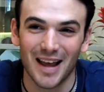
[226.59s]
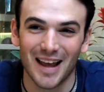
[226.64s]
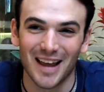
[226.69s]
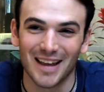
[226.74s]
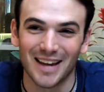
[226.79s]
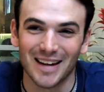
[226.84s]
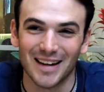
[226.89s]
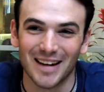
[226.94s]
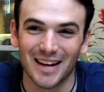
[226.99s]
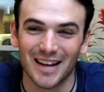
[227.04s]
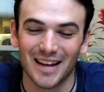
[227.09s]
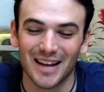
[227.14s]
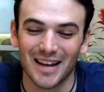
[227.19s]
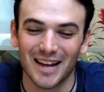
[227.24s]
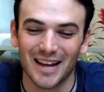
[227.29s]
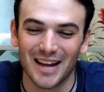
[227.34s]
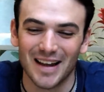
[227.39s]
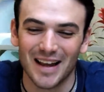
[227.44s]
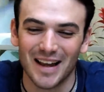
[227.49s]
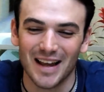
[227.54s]
And
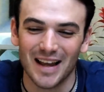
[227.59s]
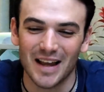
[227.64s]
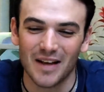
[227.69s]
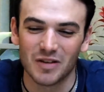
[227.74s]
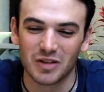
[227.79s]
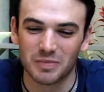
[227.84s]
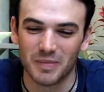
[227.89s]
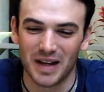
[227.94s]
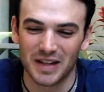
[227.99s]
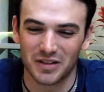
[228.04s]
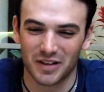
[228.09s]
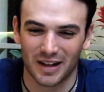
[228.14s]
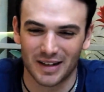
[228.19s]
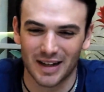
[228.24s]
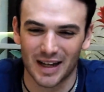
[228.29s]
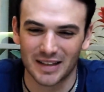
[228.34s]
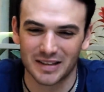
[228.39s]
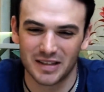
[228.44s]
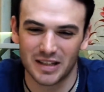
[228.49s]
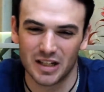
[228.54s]
it was made
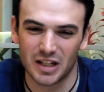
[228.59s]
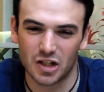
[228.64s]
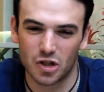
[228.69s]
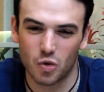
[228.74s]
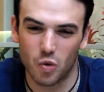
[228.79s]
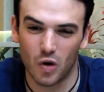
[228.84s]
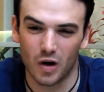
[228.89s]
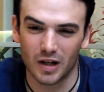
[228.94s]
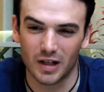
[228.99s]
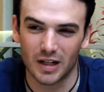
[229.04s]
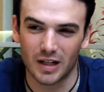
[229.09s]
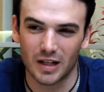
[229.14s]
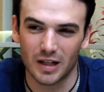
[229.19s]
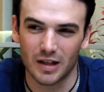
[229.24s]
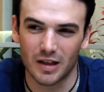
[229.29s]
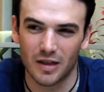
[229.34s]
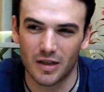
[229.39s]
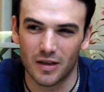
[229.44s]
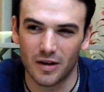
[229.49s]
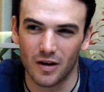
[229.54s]
like a
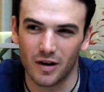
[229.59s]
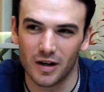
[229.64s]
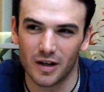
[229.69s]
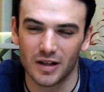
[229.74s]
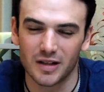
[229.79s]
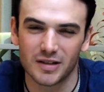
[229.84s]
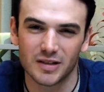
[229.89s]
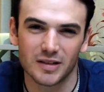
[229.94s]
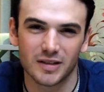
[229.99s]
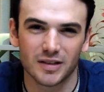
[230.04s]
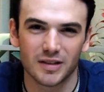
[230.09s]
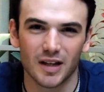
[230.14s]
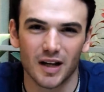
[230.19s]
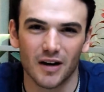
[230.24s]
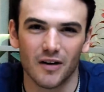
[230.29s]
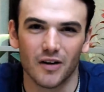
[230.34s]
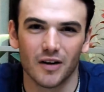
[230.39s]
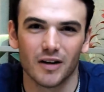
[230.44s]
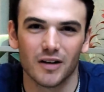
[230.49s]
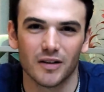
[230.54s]
1920, 30s
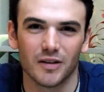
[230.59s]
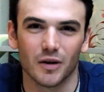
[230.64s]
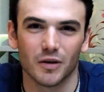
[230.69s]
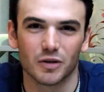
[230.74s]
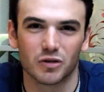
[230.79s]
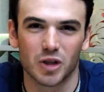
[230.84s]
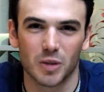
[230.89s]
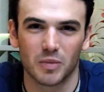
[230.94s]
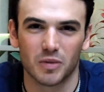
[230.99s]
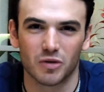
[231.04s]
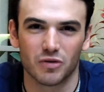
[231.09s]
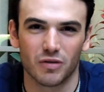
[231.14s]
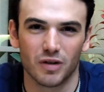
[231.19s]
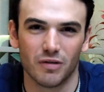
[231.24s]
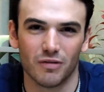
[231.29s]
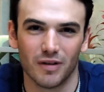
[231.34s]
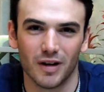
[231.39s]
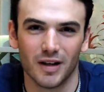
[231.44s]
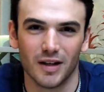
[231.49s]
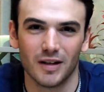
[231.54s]
era. The whole script was
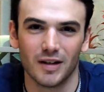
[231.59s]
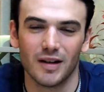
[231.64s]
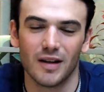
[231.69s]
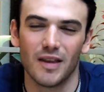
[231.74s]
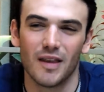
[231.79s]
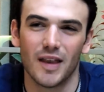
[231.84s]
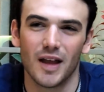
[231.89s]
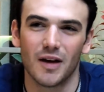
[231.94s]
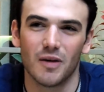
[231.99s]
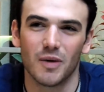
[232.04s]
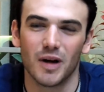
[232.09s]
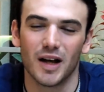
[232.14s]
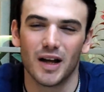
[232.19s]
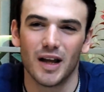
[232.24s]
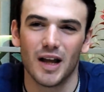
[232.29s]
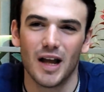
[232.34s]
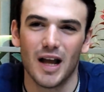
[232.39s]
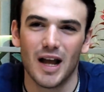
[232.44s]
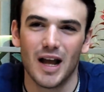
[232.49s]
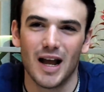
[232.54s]
rewritten that
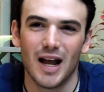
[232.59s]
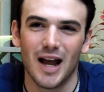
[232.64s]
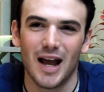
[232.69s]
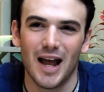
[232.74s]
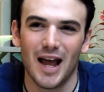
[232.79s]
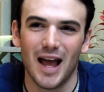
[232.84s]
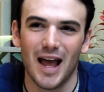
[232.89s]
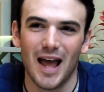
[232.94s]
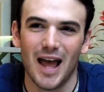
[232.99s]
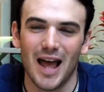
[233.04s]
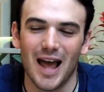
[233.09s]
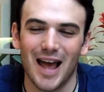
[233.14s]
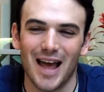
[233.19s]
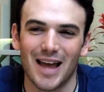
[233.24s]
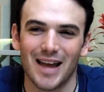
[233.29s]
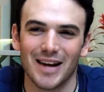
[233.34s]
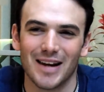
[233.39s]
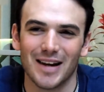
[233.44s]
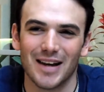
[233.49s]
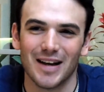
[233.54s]
way.
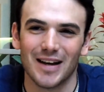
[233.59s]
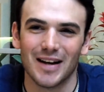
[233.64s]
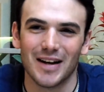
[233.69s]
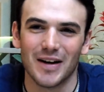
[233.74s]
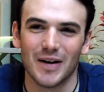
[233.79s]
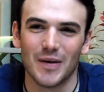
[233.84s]
And